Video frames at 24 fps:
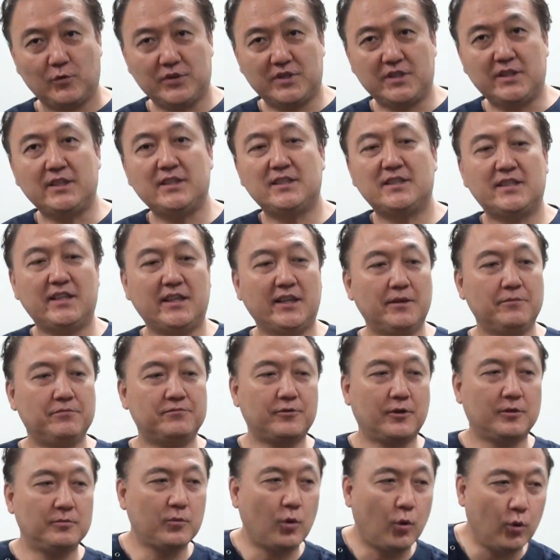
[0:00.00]
which is the
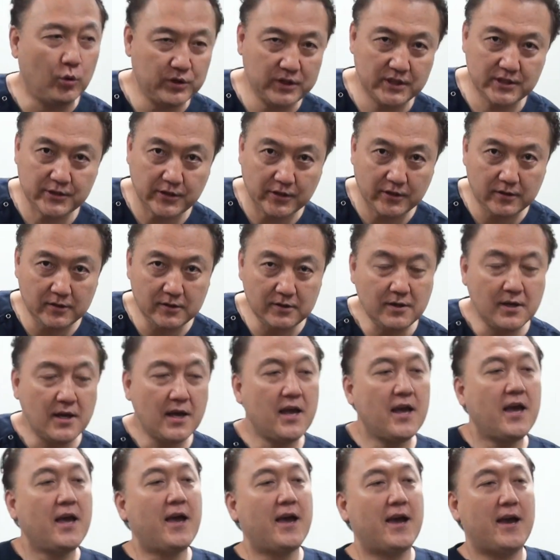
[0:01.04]
from original,
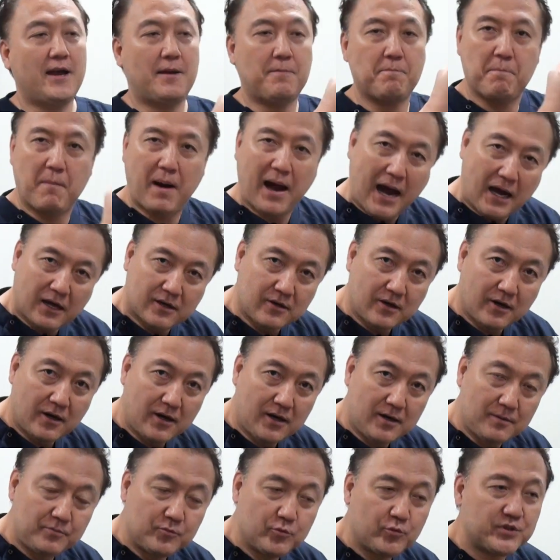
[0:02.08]
and
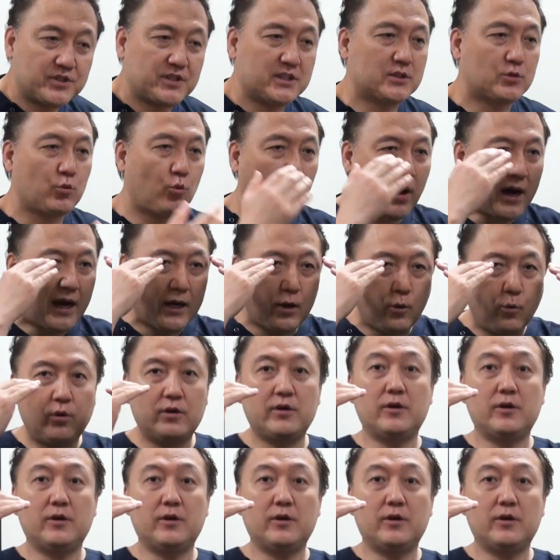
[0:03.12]
markup, which is why I